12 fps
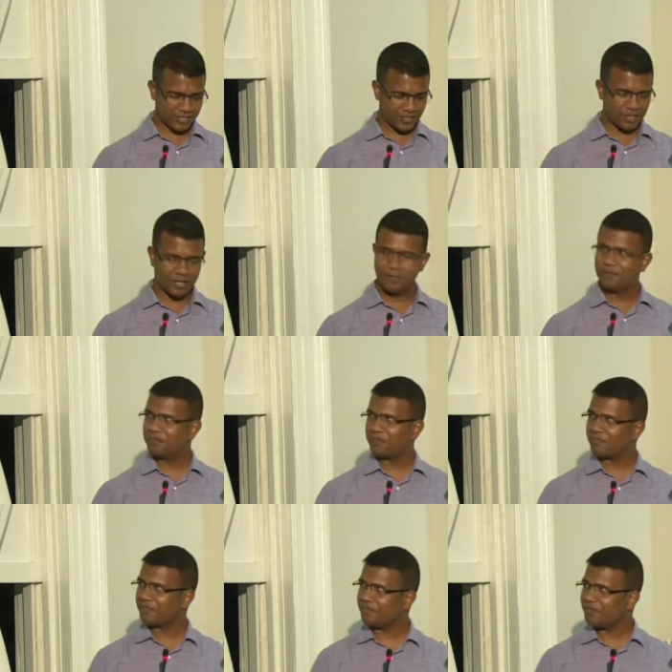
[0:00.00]
job,
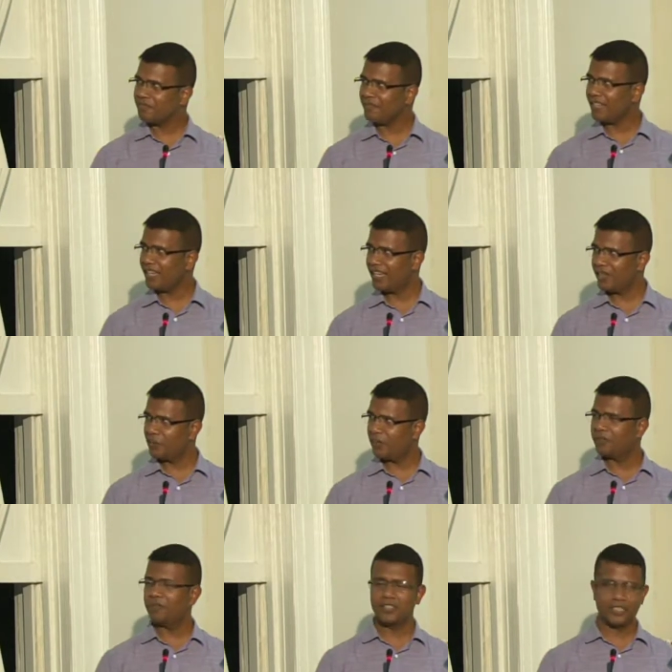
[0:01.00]
I
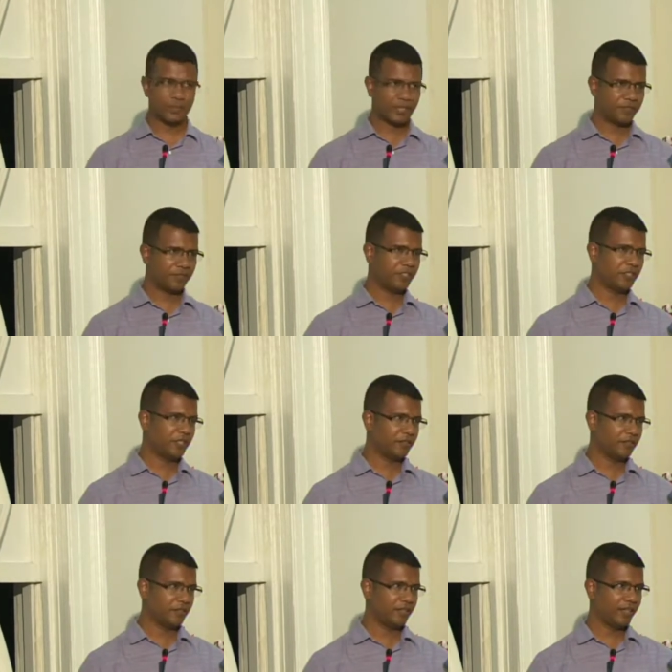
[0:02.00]
work full-time as a
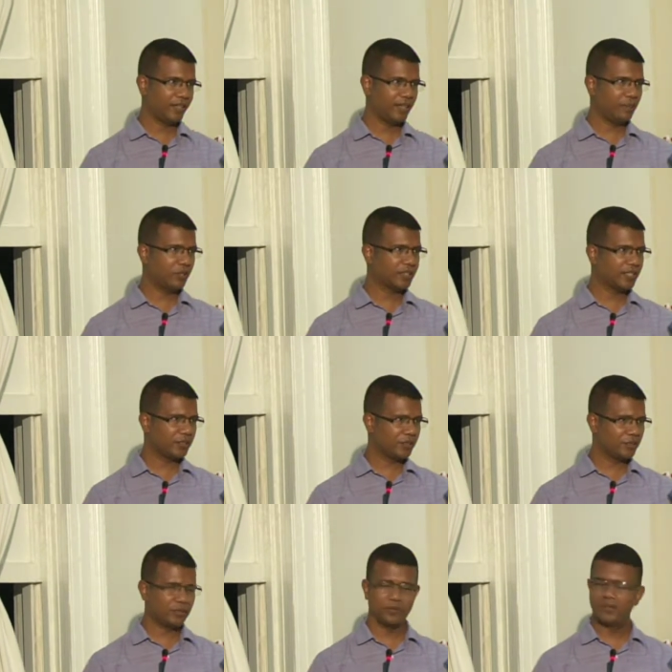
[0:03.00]
photographer, and I mostly
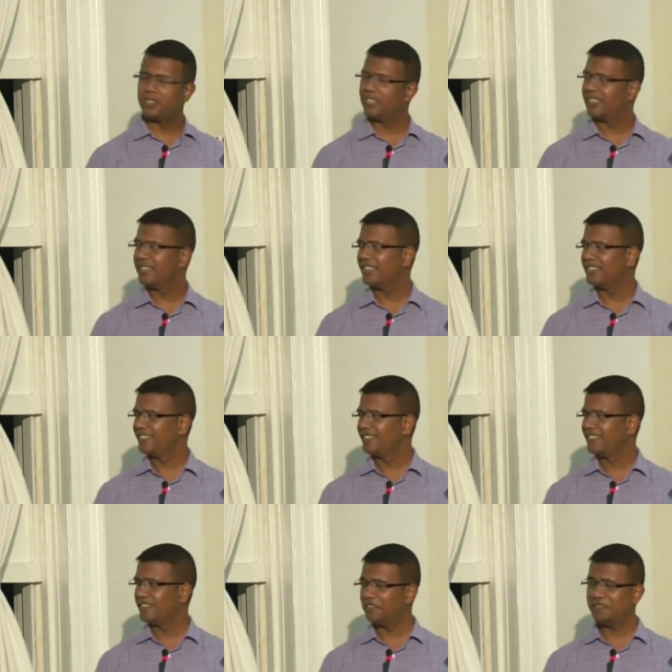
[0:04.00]
do
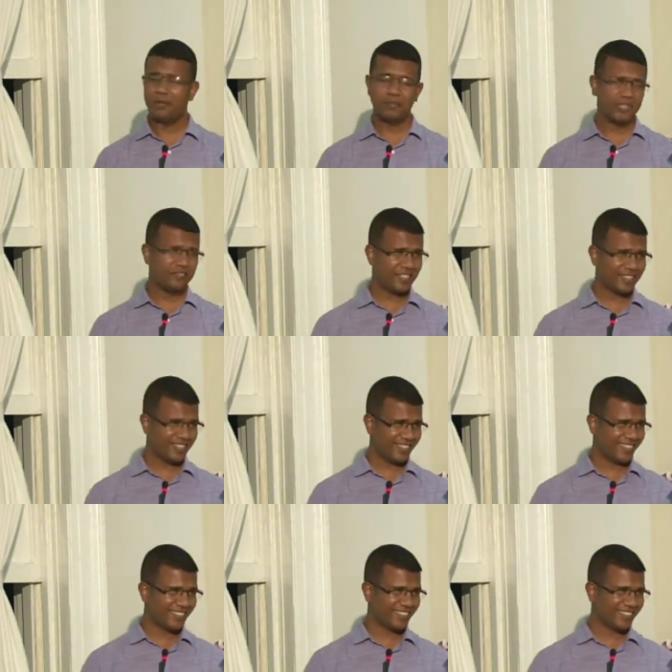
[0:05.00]
family
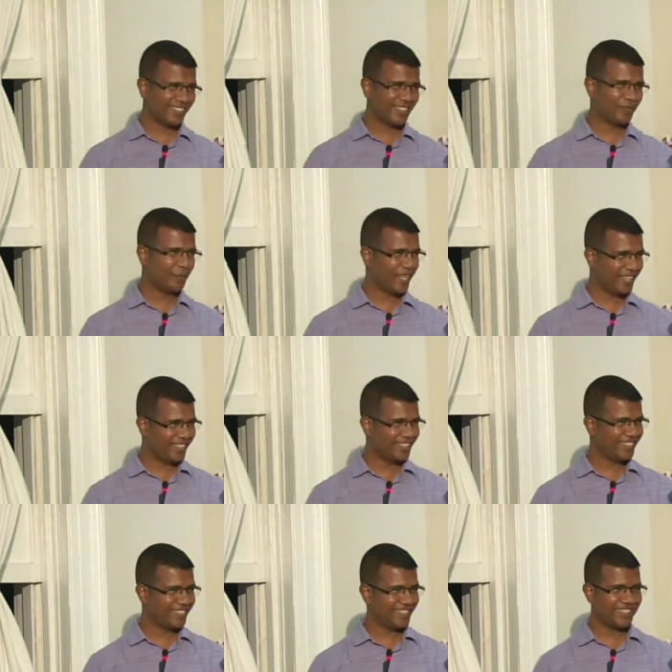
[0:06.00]
events and
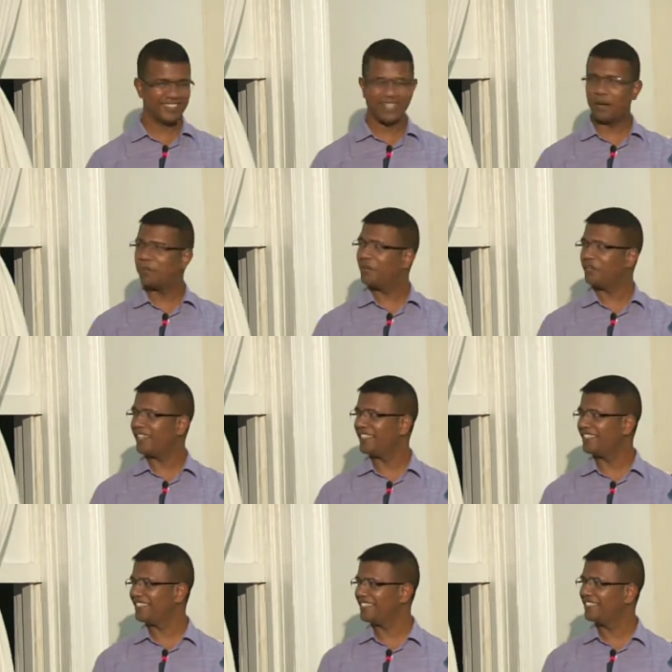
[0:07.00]
weddings, happy
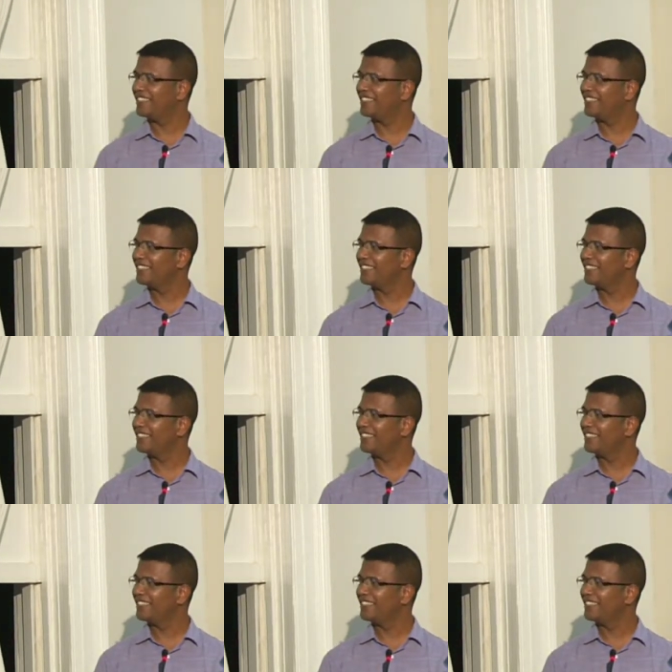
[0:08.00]
occasions.